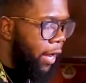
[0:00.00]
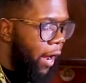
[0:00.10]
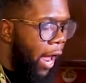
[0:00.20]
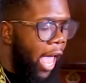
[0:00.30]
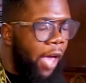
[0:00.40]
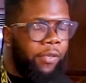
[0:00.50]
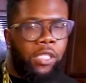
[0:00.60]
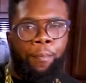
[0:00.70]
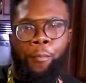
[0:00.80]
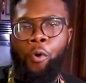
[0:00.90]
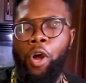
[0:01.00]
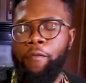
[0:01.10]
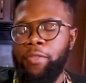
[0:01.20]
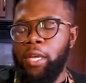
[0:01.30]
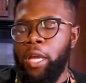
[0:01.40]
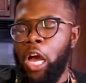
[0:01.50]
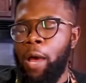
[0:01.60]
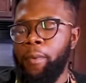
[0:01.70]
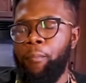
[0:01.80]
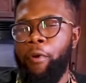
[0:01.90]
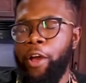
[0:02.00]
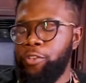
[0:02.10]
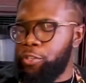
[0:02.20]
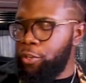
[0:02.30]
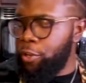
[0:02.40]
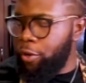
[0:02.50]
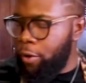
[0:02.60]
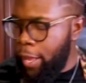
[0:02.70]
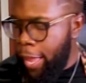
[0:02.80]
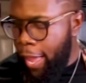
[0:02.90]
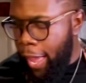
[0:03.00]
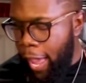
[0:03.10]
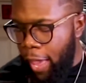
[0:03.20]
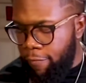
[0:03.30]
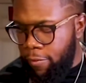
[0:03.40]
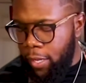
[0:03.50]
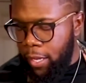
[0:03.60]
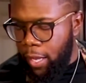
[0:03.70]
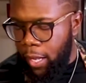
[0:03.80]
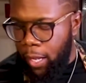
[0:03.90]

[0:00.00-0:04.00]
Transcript: here I have some more of the brown sugar and the